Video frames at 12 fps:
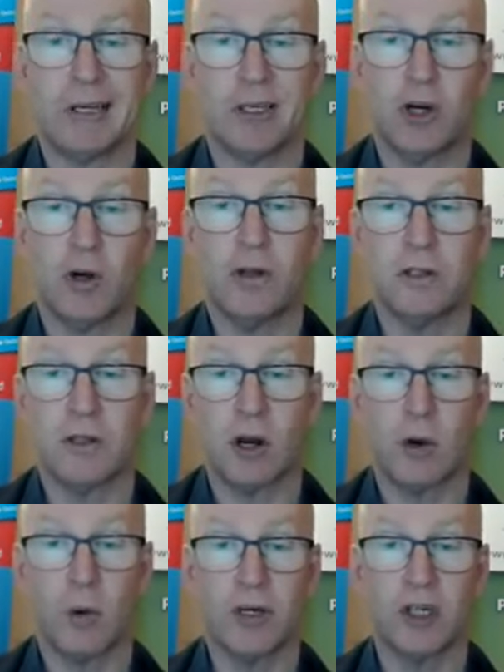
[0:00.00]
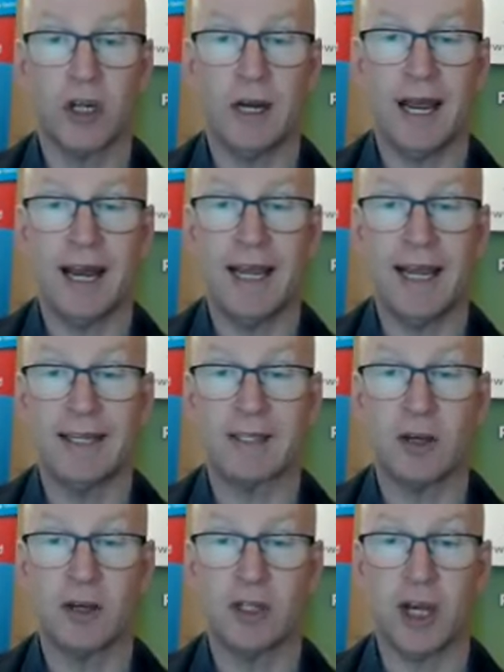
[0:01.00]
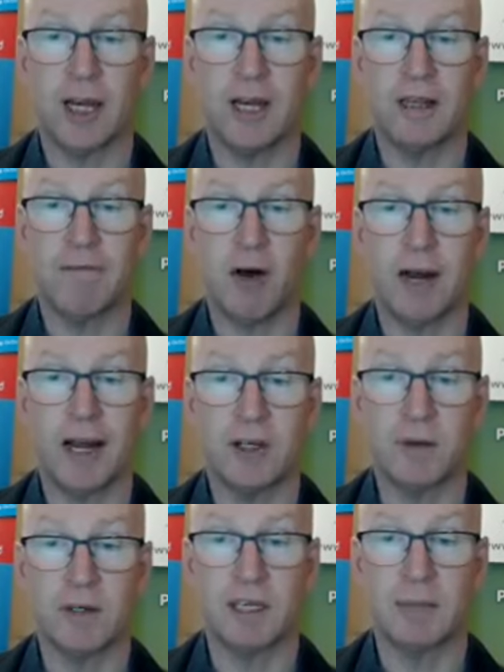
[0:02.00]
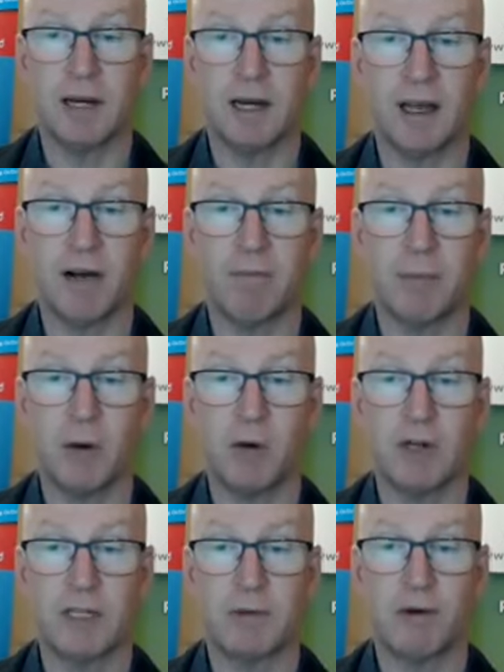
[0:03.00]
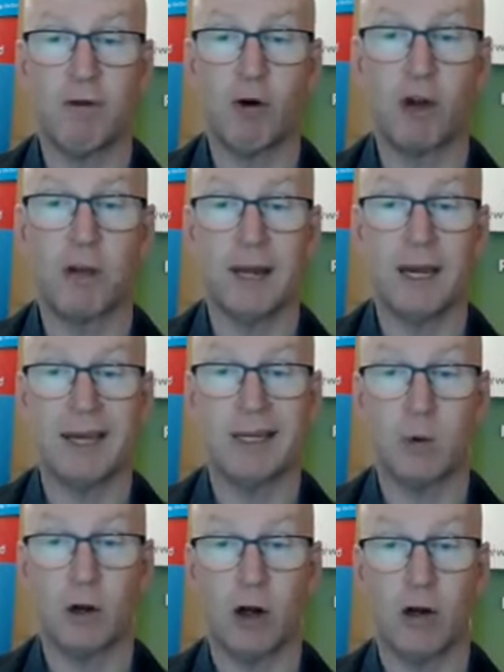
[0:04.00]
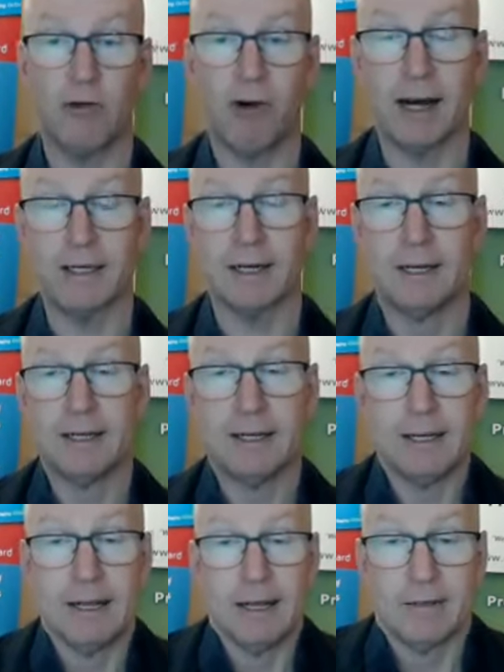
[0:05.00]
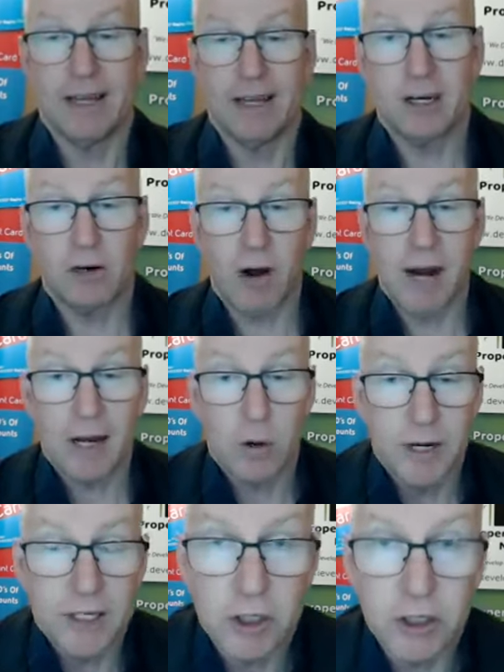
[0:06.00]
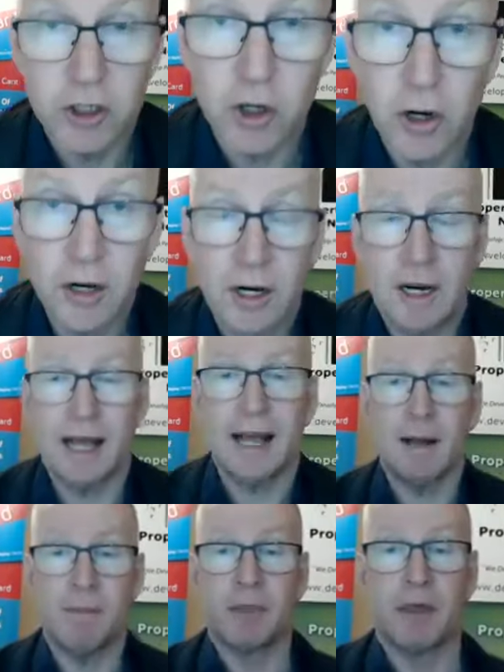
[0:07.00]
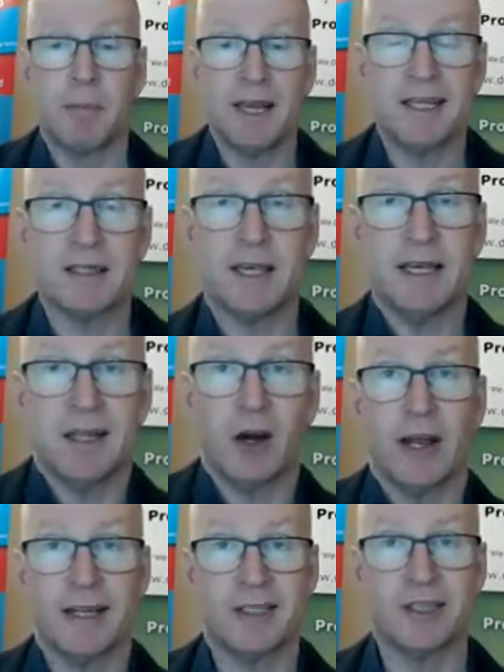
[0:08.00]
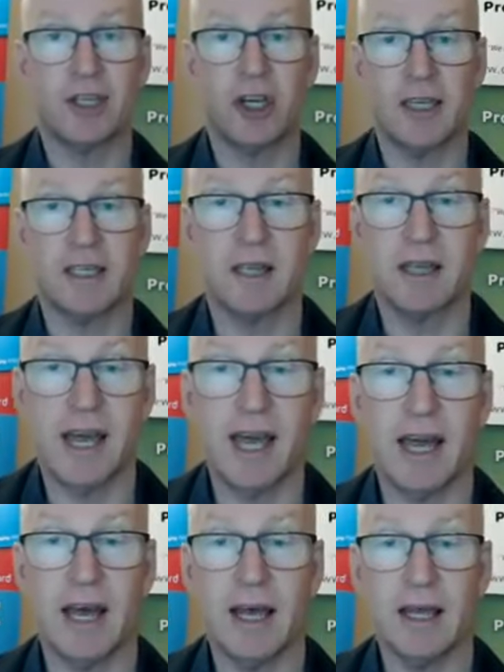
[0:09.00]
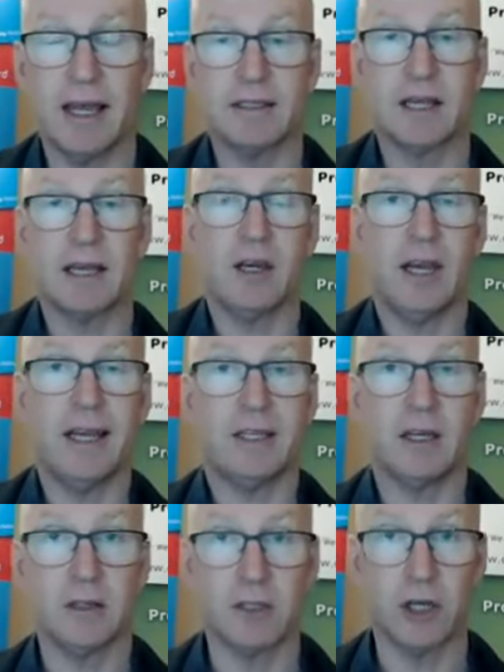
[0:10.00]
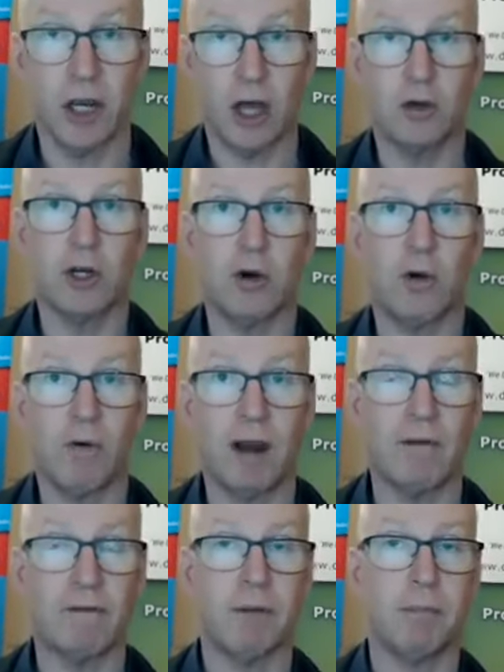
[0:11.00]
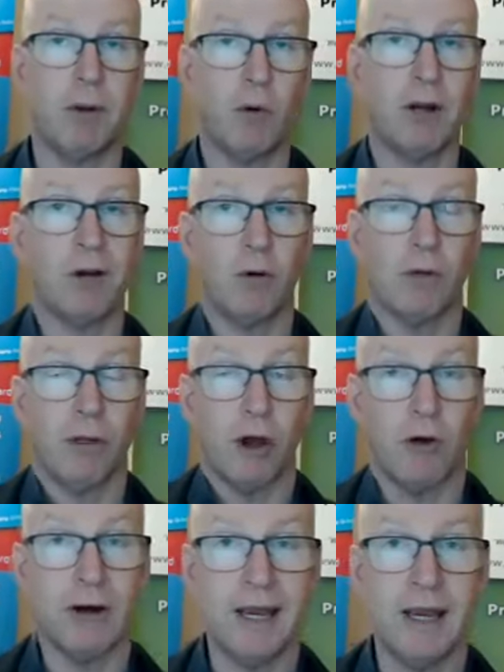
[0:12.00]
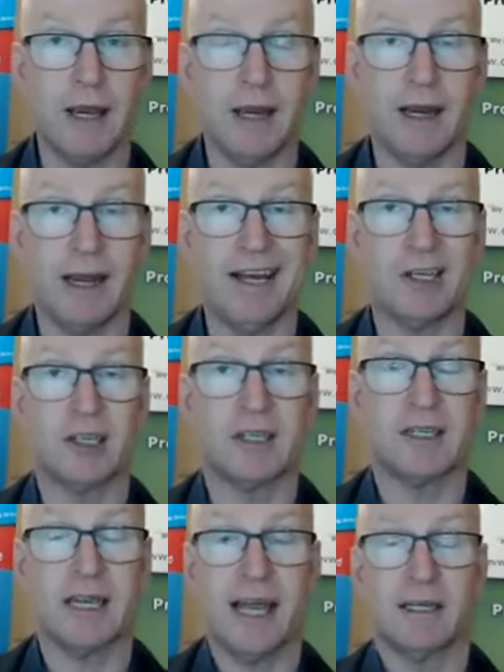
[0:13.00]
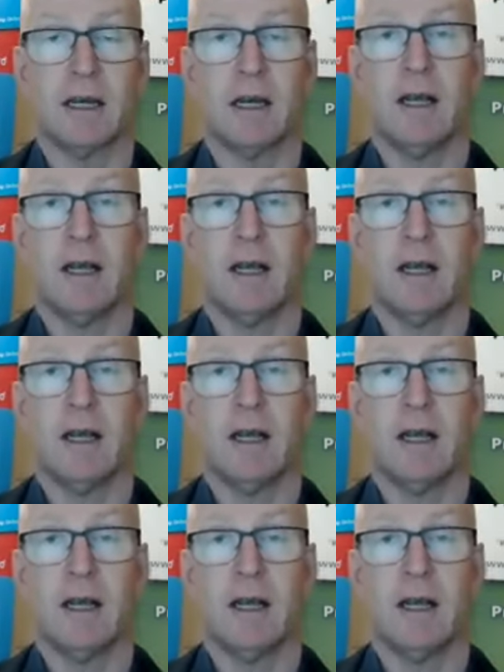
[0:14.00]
John's got a question. Any hints on checking the financial stability of builders before committing to a contract? That's a great question, John. The best thing that I can suggest there is that you need to go to your relevant building authority in each state